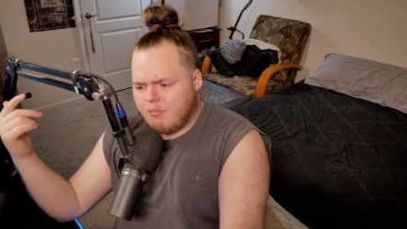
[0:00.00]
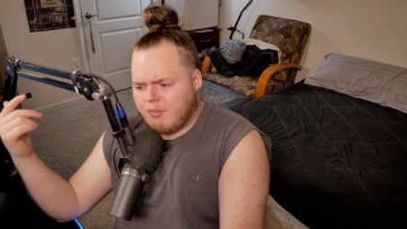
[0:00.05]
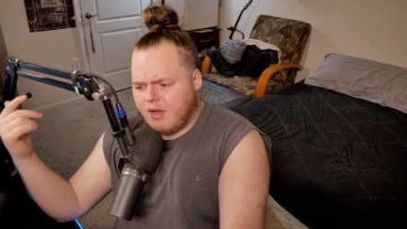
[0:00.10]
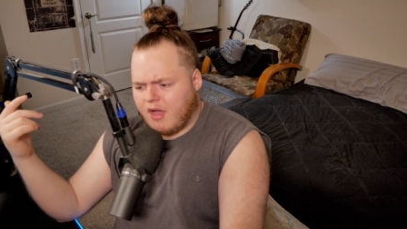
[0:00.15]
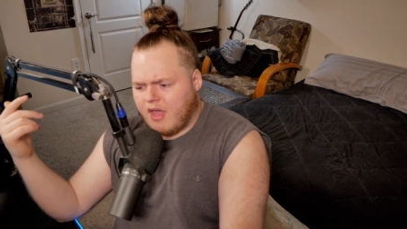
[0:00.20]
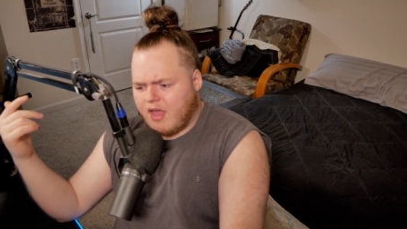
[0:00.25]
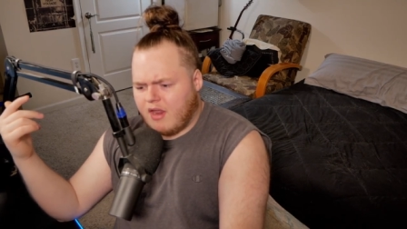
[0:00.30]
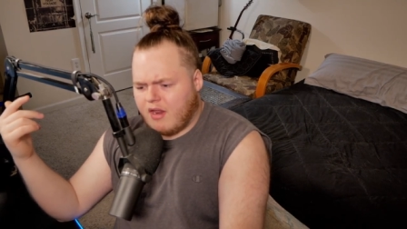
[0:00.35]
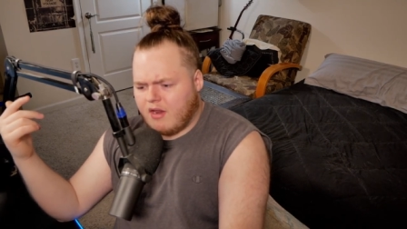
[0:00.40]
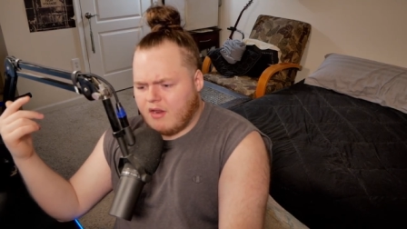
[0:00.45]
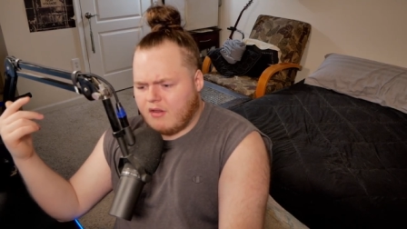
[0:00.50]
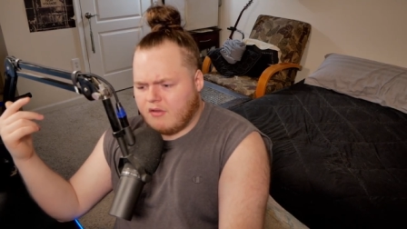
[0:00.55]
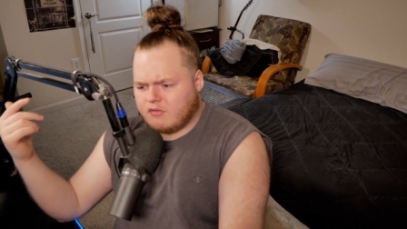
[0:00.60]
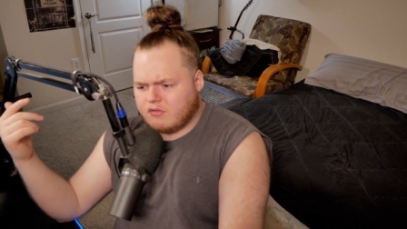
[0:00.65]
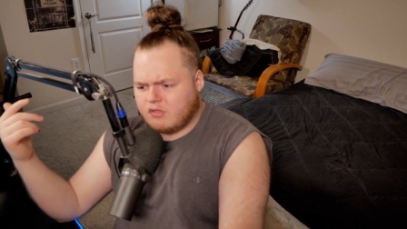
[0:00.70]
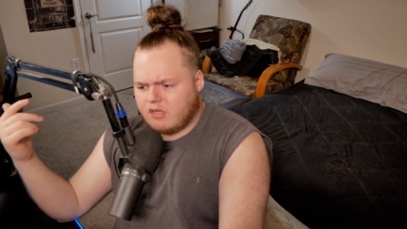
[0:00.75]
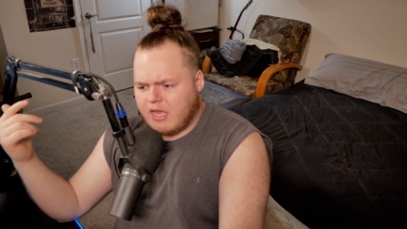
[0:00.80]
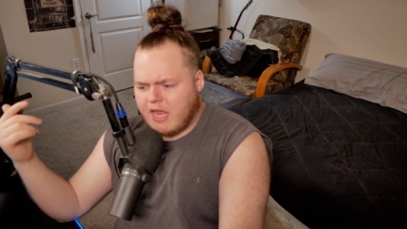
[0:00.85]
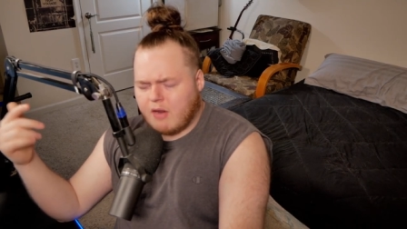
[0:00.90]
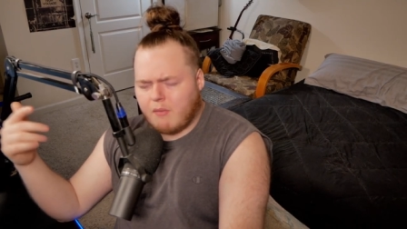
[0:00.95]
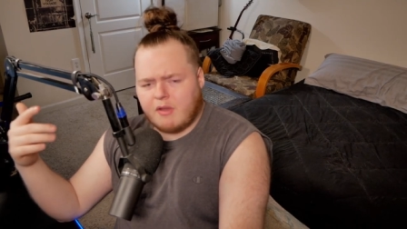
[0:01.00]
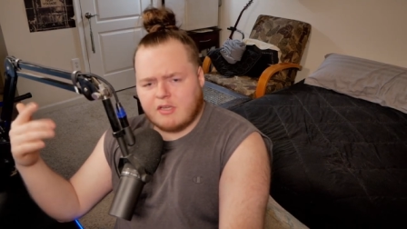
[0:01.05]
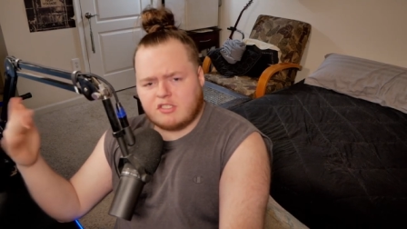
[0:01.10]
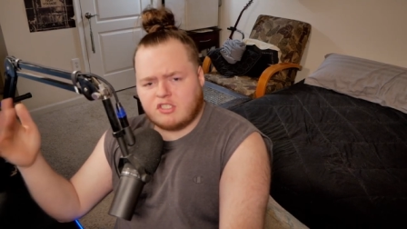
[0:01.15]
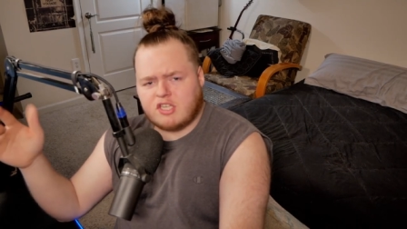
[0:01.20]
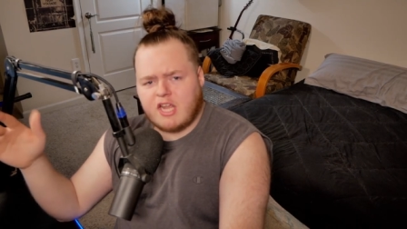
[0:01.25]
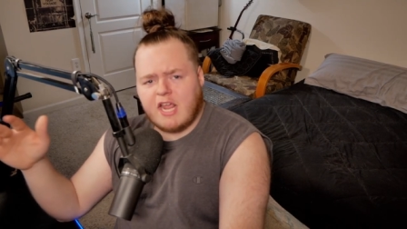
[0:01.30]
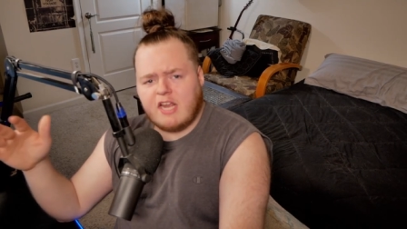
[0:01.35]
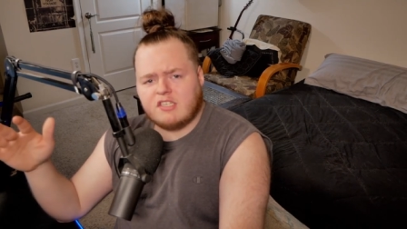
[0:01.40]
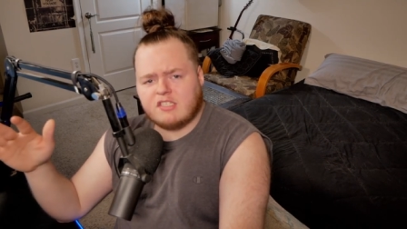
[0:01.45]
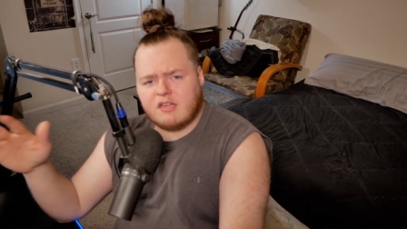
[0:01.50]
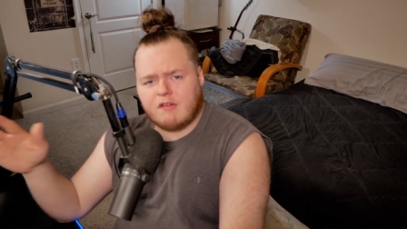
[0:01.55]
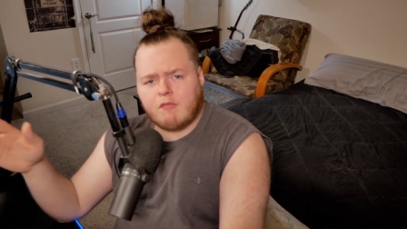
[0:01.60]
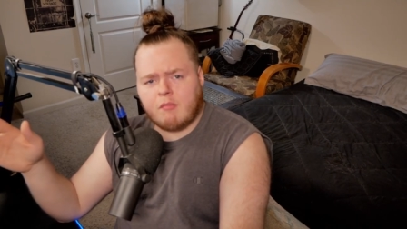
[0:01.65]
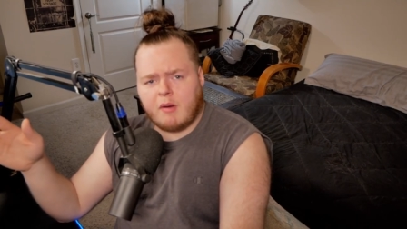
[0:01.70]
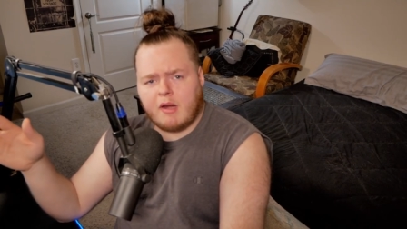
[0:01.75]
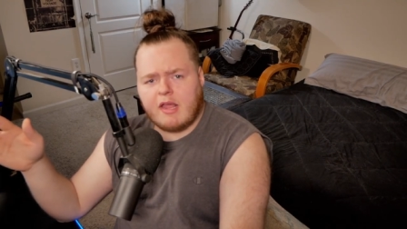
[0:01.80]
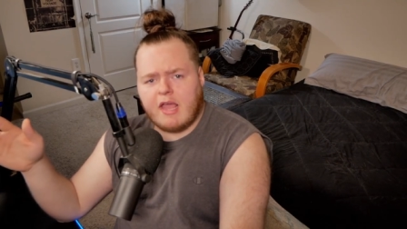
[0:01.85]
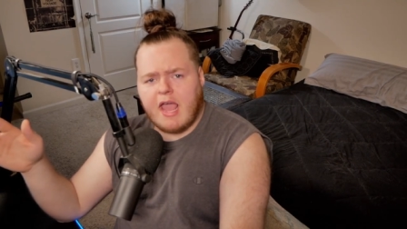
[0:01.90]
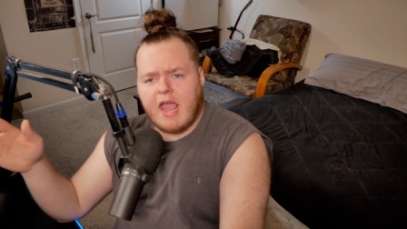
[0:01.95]
But anyways, changed
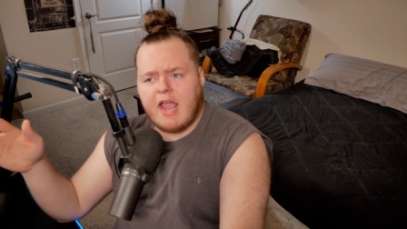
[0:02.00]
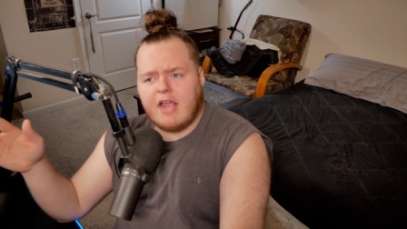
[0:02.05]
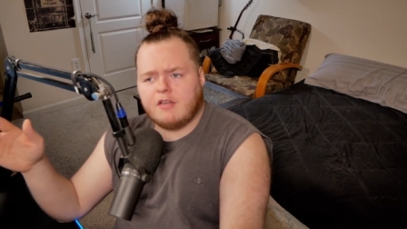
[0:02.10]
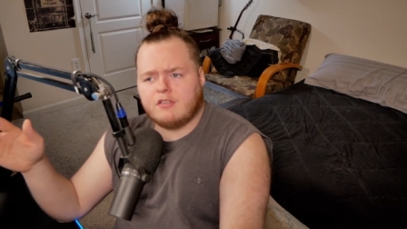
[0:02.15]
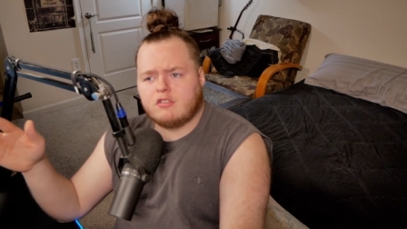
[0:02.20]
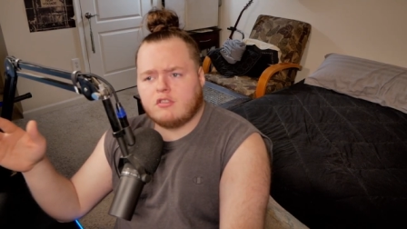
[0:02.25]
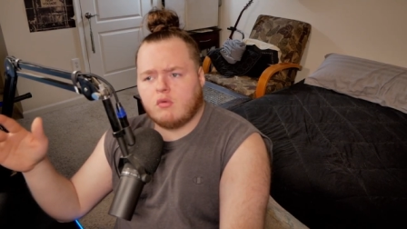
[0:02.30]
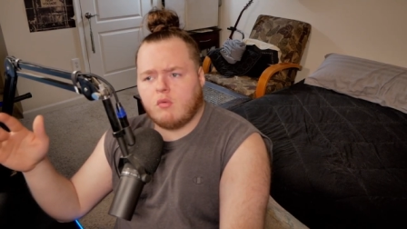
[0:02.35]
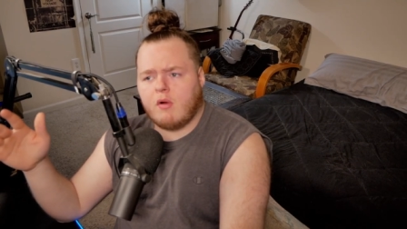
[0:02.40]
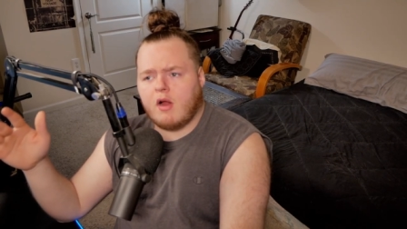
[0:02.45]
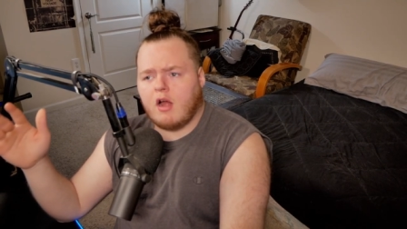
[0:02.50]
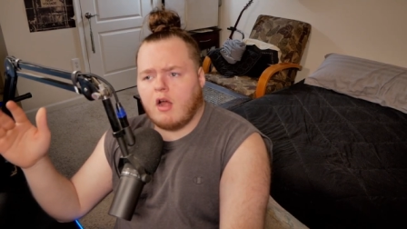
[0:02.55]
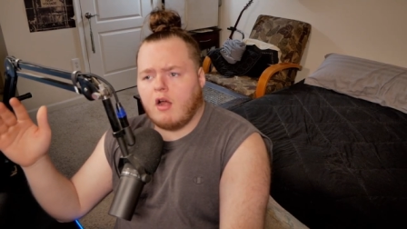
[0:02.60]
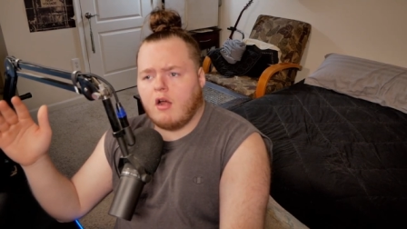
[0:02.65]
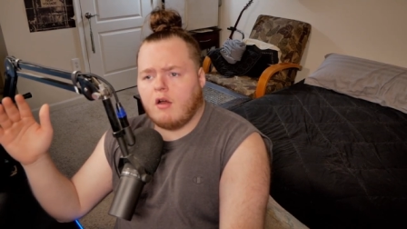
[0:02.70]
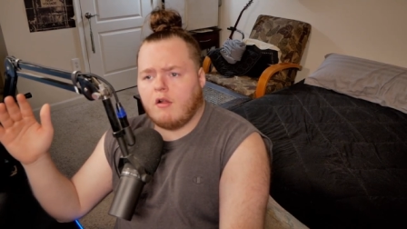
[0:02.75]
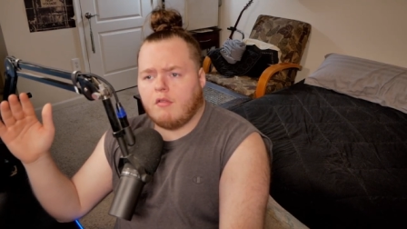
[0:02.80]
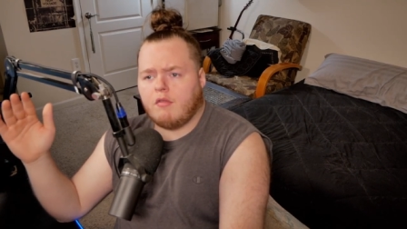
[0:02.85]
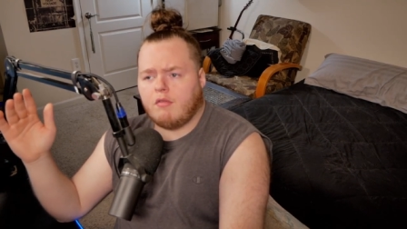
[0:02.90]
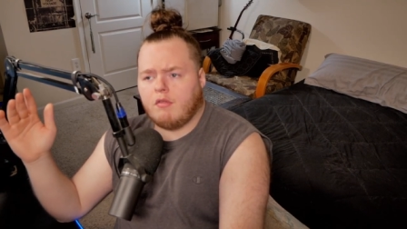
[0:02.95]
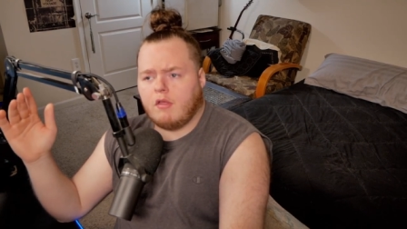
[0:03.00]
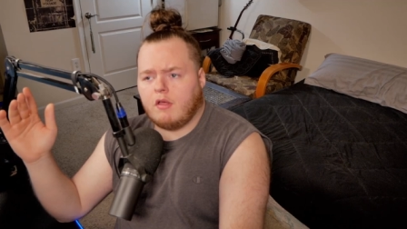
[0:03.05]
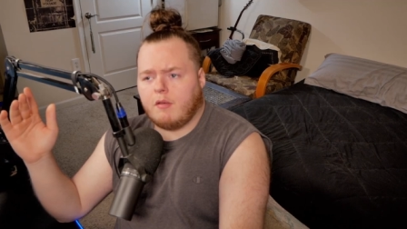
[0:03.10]
everybody's age to where